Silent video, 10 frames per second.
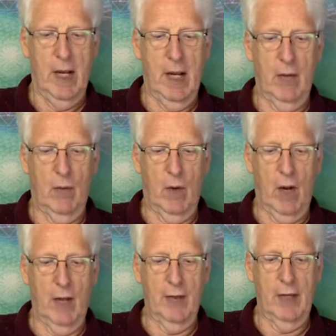and
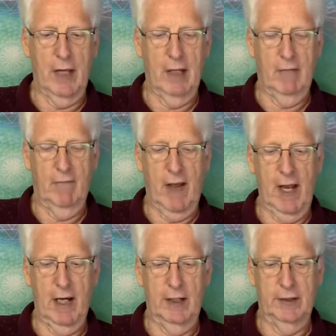wrath and
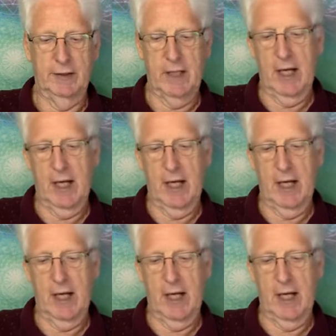violence,